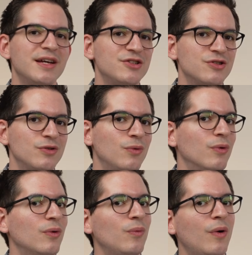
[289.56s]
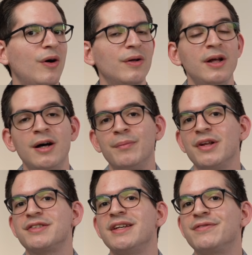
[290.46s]
kitchen, or a wall.
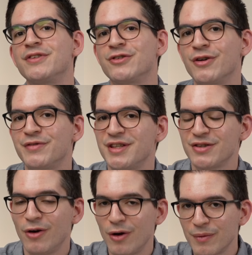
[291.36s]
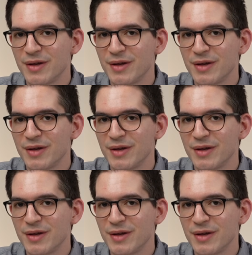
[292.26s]
Plus, if the surface is already